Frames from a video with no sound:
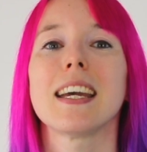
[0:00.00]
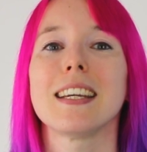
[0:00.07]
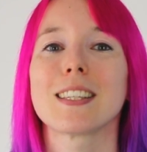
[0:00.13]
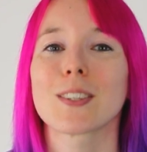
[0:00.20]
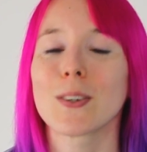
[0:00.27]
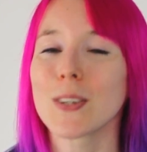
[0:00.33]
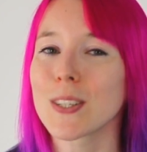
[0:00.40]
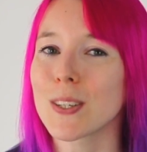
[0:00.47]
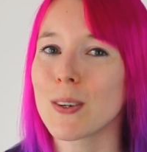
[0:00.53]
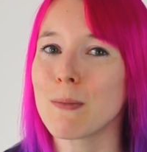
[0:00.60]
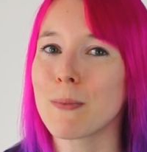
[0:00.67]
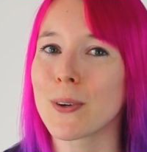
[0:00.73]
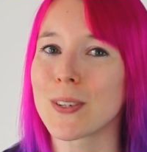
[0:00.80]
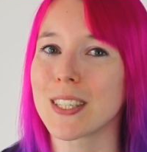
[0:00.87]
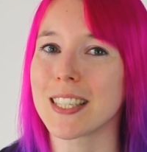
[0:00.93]
It's also
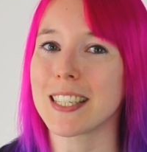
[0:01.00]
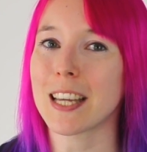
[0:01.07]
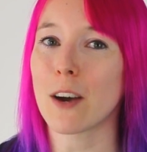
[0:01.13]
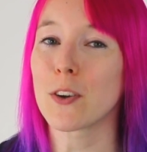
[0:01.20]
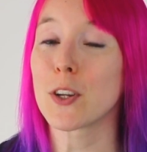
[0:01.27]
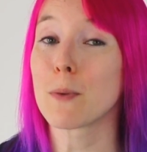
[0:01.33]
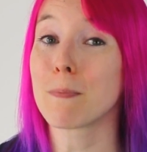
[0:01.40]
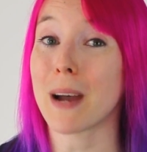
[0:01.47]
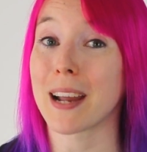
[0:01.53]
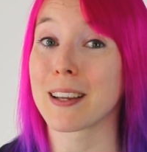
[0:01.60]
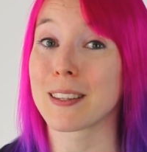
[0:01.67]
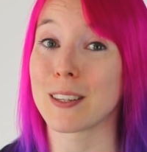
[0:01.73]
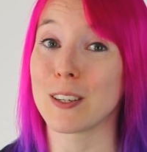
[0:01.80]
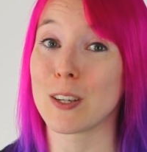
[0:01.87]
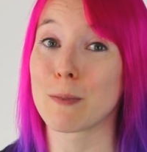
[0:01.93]
important to tell your
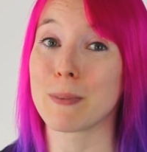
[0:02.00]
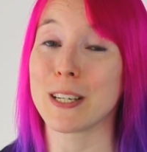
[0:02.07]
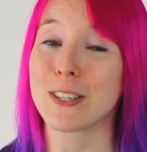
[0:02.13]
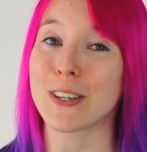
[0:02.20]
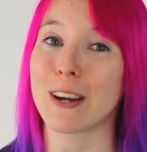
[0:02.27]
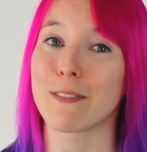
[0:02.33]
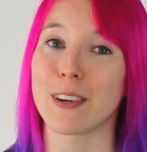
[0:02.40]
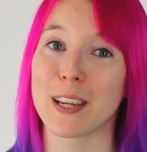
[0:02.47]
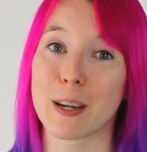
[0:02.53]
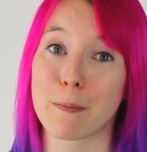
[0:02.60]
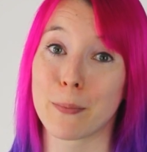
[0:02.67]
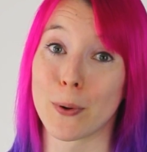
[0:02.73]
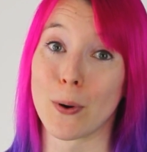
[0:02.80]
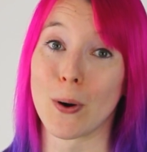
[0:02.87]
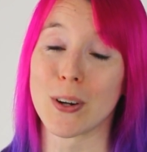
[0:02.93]
bank that you'll be travelling
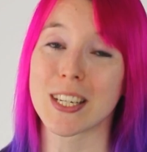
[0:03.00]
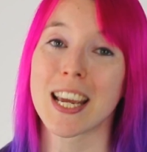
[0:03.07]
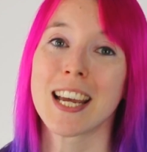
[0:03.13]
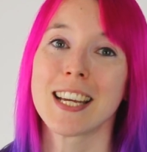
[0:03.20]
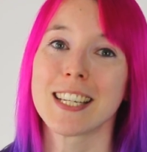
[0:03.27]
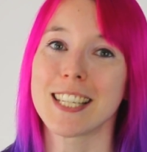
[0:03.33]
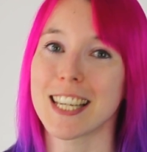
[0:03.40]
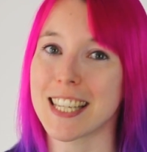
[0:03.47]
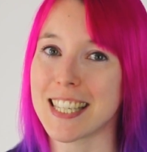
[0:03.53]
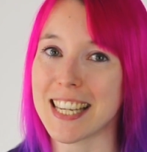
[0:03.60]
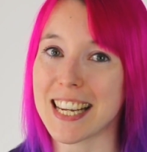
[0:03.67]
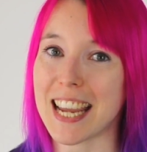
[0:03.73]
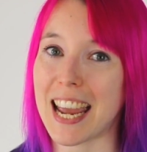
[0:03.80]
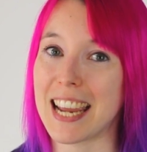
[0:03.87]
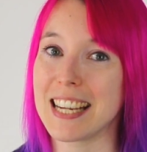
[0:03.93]
abroad, just
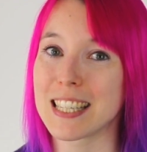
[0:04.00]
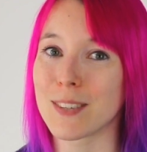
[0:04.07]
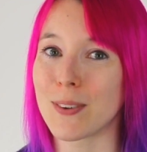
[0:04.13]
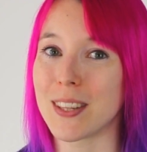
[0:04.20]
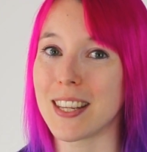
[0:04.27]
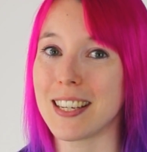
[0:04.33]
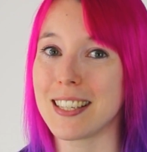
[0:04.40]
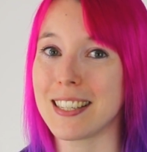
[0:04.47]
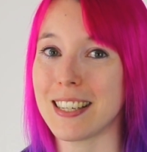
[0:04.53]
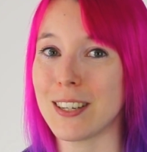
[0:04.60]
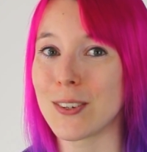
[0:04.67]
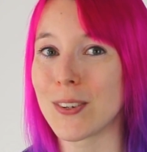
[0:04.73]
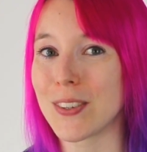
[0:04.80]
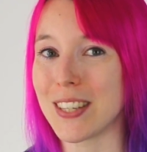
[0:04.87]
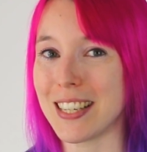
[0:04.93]
in case when they
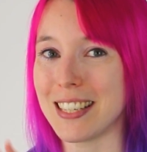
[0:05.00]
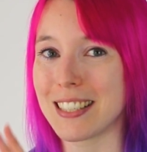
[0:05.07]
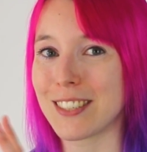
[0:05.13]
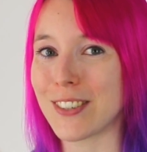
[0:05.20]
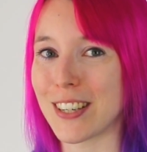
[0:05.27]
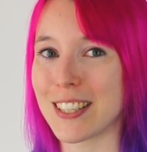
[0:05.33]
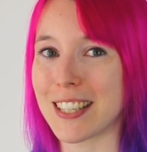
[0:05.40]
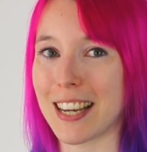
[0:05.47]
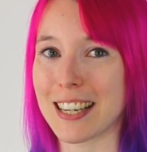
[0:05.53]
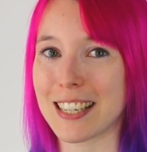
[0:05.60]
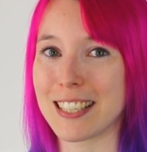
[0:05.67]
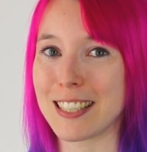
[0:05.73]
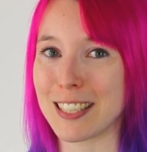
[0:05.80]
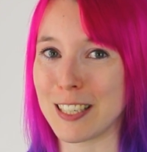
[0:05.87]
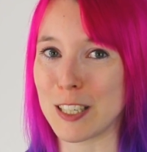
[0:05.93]
see all these
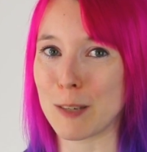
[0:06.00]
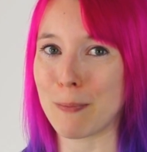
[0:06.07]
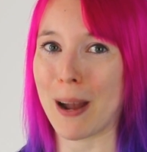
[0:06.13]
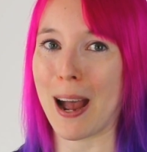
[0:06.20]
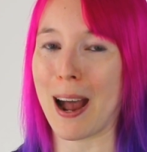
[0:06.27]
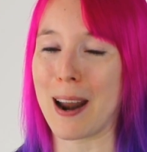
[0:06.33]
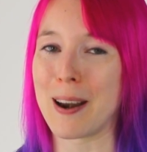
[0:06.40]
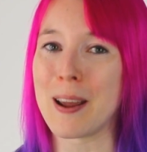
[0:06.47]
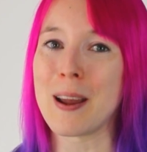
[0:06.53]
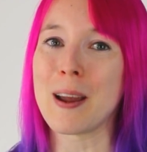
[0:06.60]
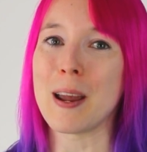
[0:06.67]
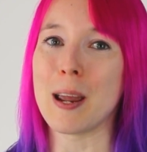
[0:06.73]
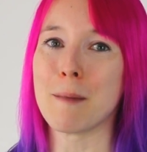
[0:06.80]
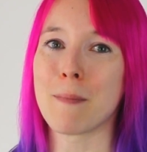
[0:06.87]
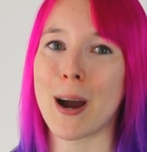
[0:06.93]
transactions in Japan,
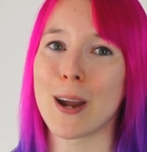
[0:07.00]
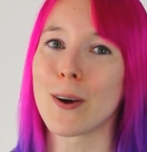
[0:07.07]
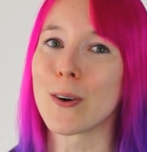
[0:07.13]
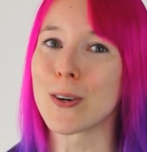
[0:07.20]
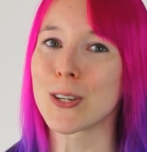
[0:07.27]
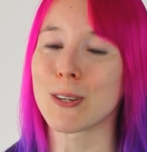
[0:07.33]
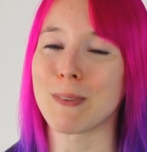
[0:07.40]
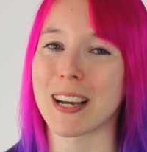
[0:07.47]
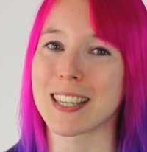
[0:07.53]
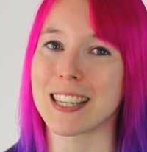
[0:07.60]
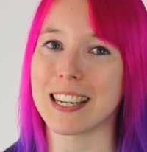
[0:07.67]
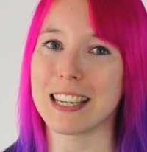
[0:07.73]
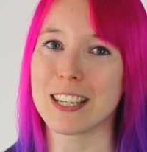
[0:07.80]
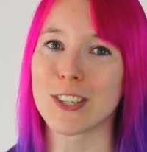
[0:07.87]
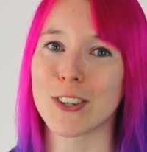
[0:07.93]
it might
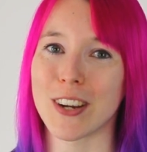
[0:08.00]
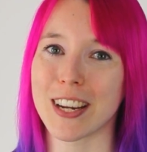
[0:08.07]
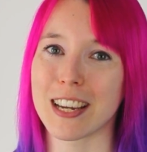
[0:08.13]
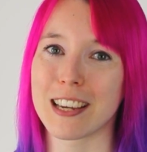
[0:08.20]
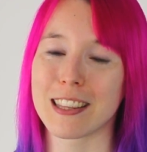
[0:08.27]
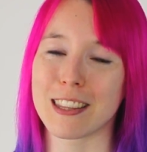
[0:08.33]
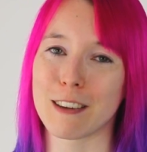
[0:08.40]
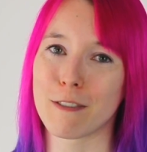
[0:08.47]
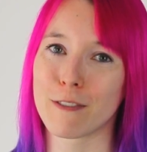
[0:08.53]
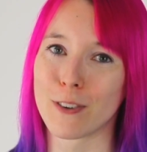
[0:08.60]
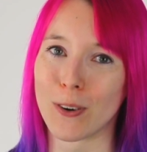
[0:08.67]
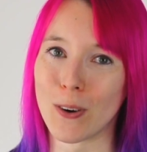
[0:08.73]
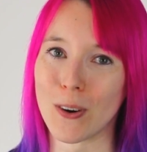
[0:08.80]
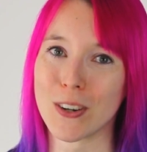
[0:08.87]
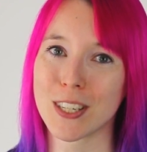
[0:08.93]
automatically trigger the
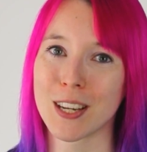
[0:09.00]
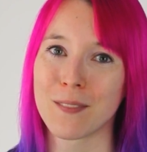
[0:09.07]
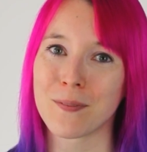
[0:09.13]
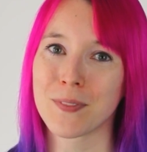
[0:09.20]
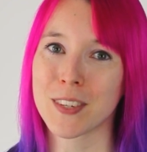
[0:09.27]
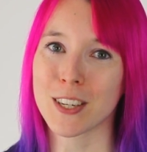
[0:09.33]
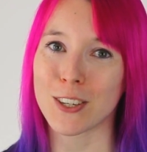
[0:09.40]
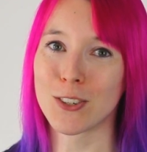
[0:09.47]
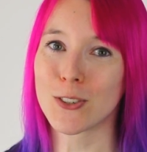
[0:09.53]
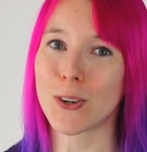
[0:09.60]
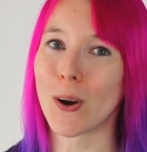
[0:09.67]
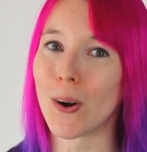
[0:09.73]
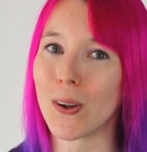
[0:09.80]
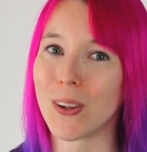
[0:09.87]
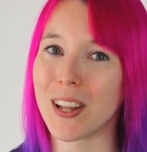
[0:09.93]
fraud
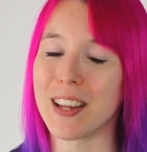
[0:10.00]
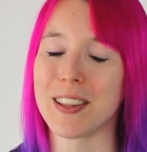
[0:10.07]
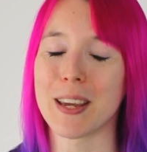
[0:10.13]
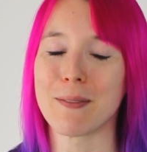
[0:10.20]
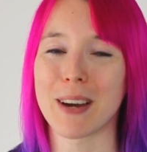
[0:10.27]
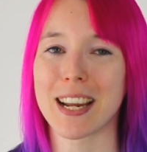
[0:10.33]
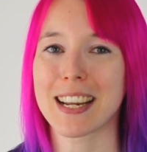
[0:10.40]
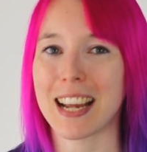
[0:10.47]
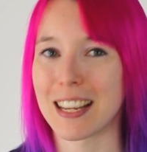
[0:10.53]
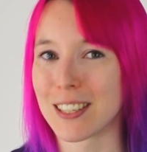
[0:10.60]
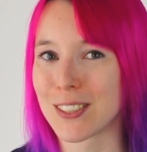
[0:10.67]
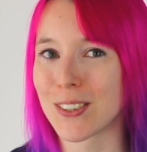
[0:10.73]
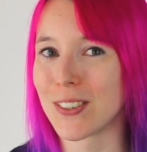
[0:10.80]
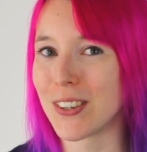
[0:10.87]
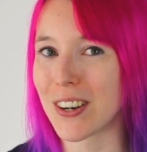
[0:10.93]
control and they might
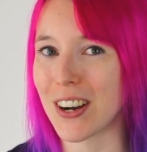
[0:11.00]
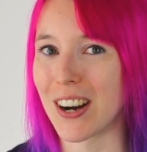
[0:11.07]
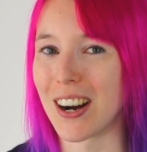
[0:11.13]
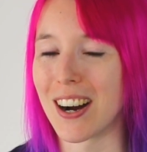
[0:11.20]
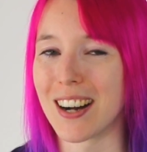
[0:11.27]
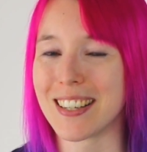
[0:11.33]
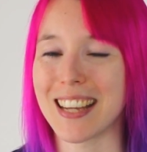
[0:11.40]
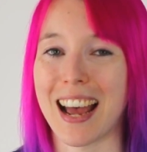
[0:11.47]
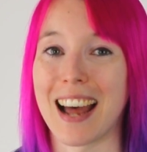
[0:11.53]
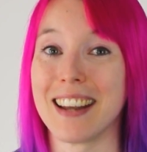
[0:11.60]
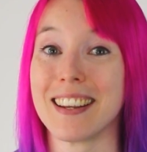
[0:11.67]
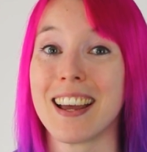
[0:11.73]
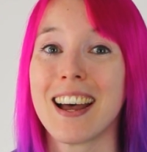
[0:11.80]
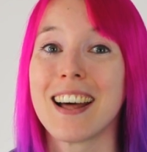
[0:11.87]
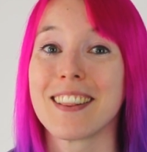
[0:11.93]
cancel your card,
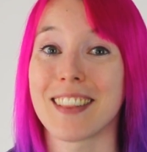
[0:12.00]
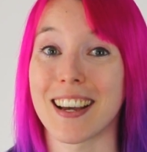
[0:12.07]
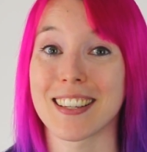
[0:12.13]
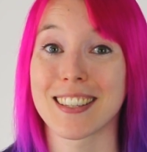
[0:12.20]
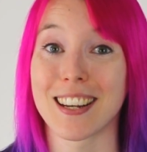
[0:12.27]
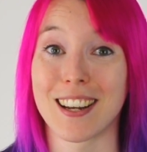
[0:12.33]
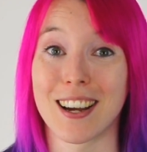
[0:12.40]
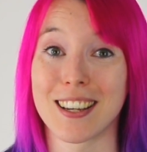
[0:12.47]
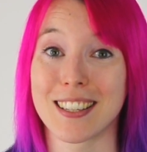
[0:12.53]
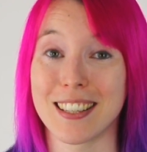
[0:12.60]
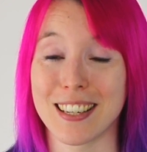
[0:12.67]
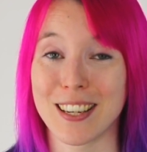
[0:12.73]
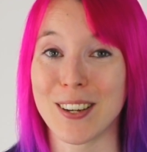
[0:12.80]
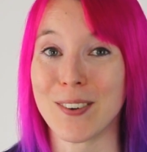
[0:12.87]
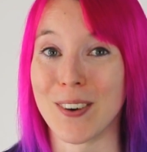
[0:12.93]
and that's the last thing you